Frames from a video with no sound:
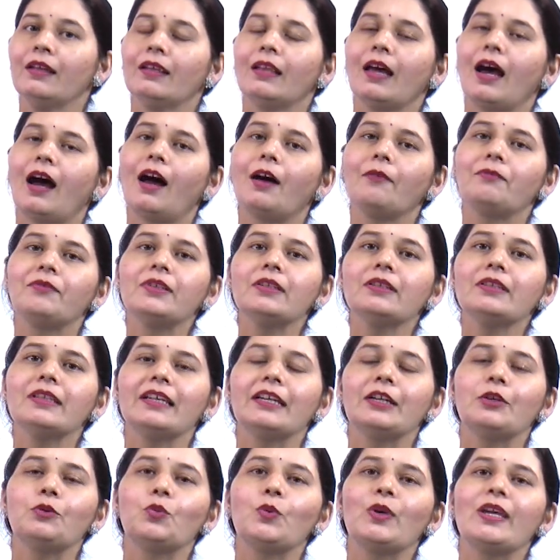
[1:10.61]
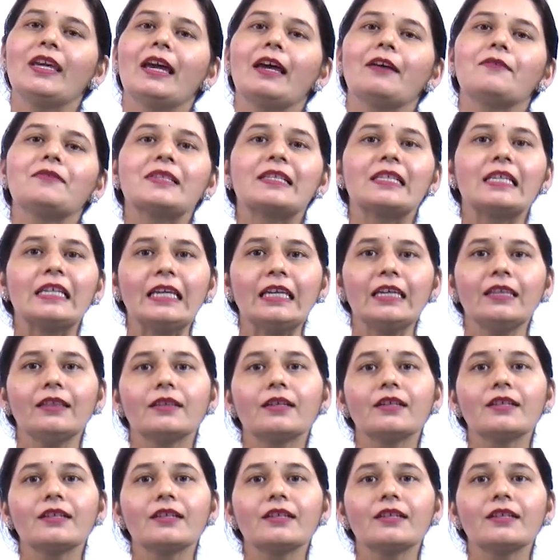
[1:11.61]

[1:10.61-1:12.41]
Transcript: After that, we have seen the